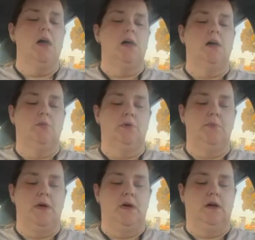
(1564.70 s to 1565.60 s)
It would
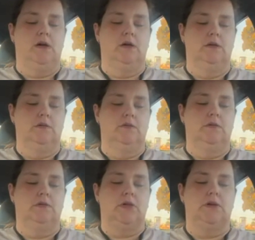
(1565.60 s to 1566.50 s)
make
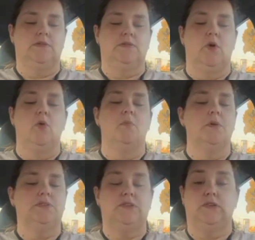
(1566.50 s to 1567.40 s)
things so
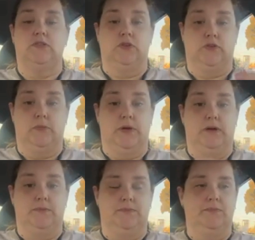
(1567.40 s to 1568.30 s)
much easier for
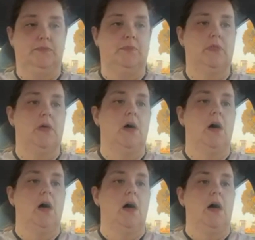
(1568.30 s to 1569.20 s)
me.
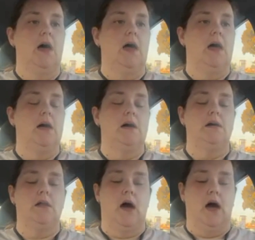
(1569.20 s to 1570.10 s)

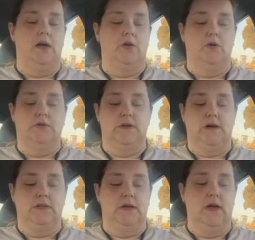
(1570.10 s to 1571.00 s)
And I know
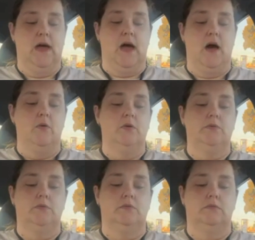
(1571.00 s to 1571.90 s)
exactly how,
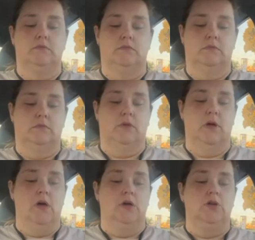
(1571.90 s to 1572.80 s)
and
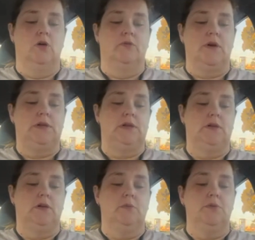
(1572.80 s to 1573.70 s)
if I
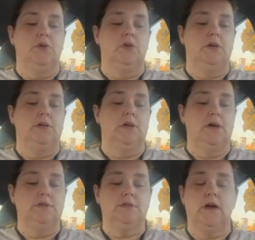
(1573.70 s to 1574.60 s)
needed a computer and a
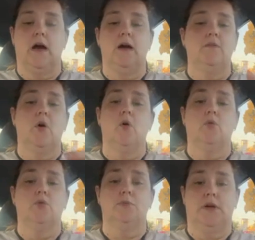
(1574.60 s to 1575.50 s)
desk, I have a whole
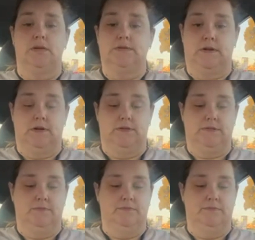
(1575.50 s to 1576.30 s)
room downstairs.